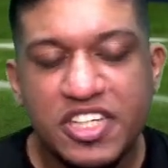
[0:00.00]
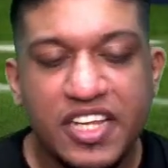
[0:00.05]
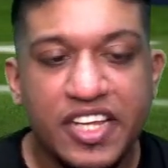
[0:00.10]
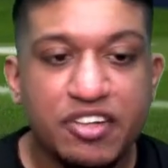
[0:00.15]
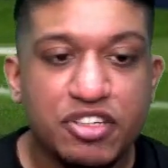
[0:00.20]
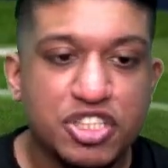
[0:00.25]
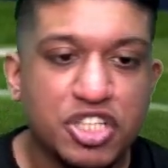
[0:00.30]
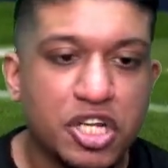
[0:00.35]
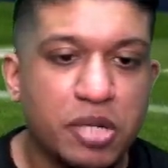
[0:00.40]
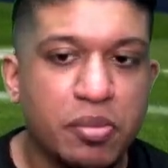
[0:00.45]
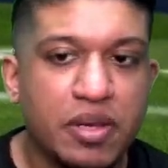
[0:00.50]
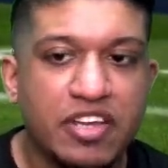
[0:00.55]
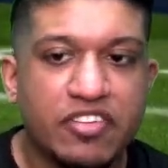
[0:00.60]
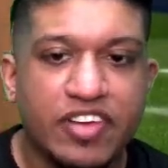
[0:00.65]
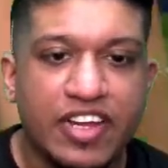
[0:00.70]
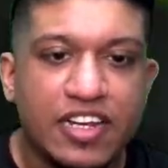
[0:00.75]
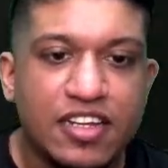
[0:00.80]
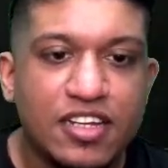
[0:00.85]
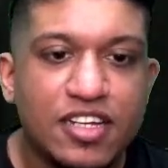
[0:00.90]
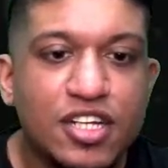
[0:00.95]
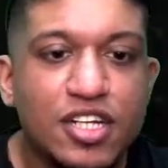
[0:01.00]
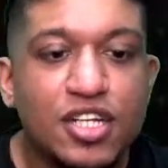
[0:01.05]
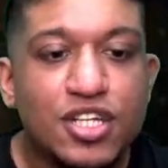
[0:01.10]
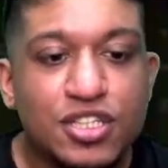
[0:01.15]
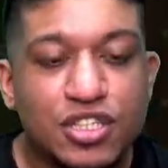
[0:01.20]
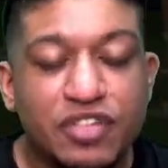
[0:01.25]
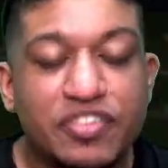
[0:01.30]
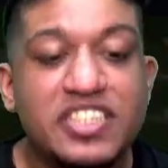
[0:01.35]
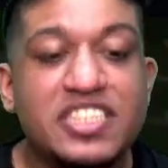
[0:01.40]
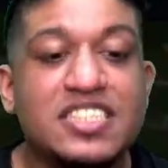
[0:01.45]
he was dribbling well.
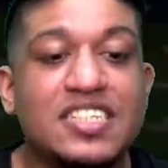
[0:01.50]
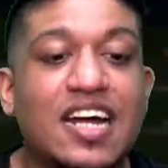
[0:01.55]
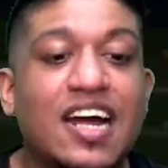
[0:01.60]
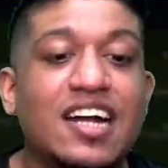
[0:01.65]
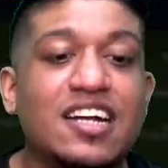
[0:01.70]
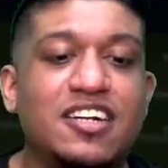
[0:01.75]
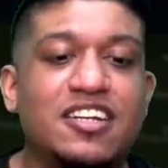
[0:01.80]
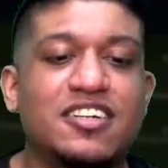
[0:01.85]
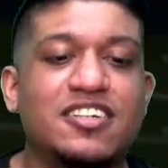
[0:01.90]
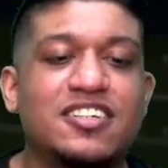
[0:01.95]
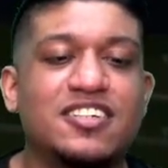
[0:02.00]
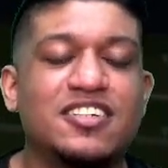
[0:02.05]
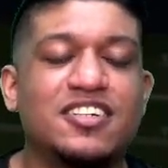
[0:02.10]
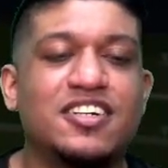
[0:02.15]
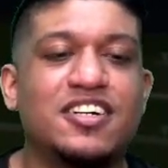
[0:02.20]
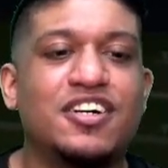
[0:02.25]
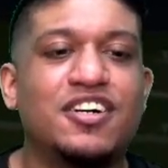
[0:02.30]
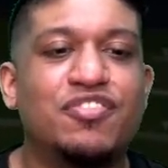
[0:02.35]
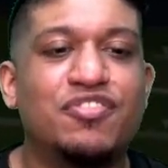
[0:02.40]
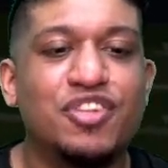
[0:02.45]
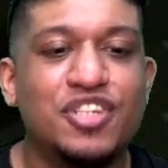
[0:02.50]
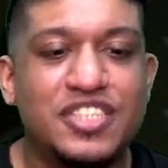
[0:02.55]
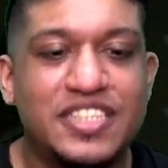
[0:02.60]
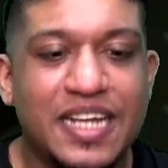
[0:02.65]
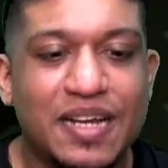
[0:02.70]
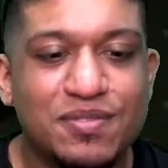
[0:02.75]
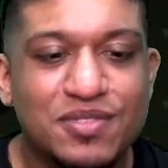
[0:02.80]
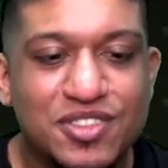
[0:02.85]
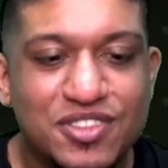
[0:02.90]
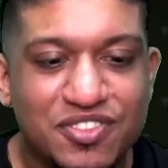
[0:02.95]
So we start foot
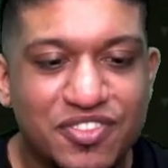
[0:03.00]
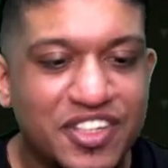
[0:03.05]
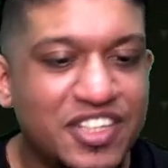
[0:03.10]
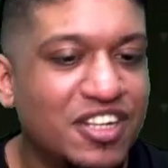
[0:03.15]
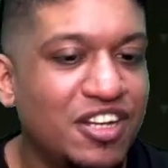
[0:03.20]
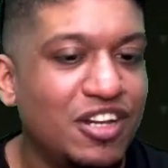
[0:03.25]
champs with a